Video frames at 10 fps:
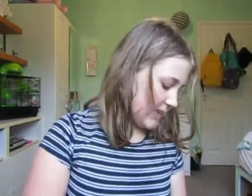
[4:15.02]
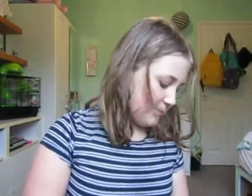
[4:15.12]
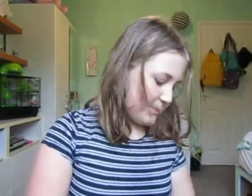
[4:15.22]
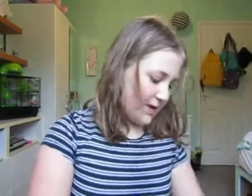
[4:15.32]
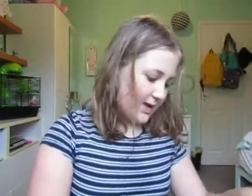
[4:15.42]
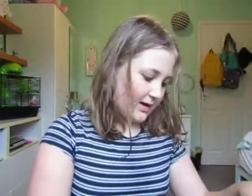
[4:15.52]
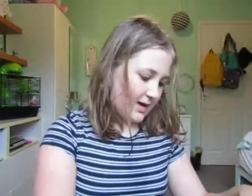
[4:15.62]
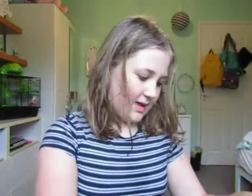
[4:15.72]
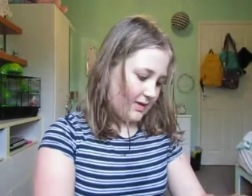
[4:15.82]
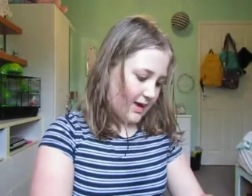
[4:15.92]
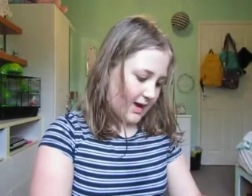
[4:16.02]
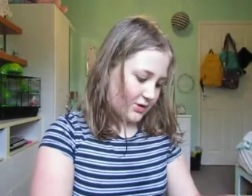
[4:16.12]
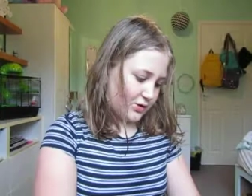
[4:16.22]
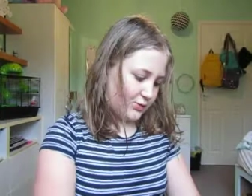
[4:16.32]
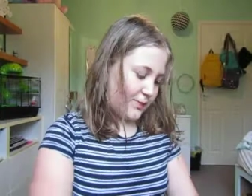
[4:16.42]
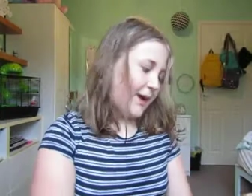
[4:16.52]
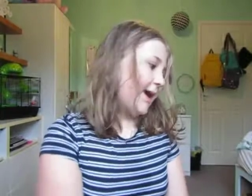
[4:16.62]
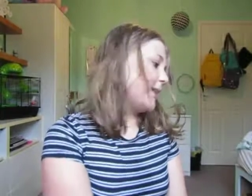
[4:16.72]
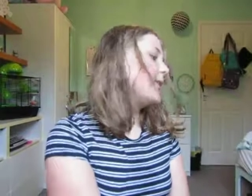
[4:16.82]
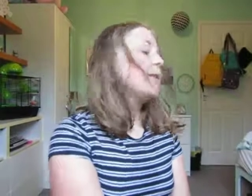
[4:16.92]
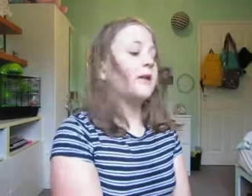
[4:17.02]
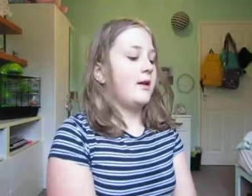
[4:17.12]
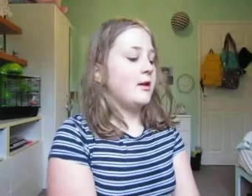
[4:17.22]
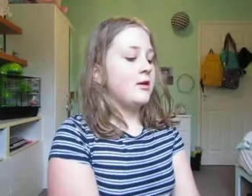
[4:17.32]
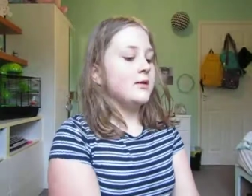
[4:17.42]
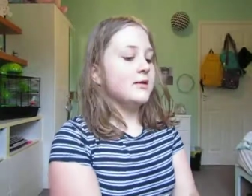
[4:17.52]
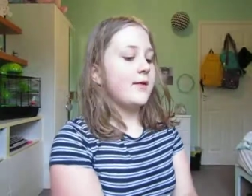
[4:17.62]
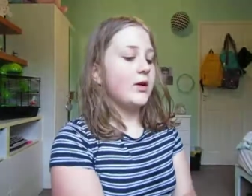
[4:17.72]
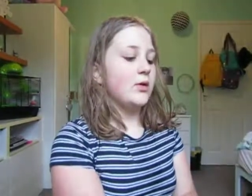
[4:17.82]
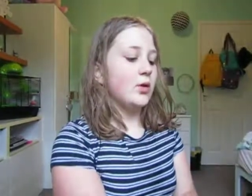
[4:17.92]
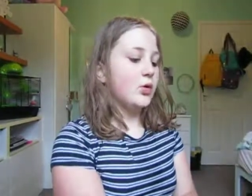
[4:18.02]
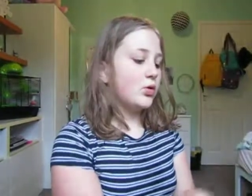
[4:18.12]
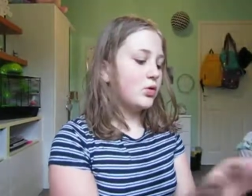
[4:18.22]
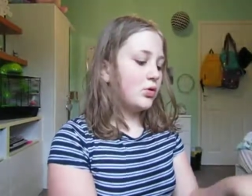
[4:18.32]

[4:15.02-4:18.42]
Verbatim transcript: it being in the actual bag. Have a little look.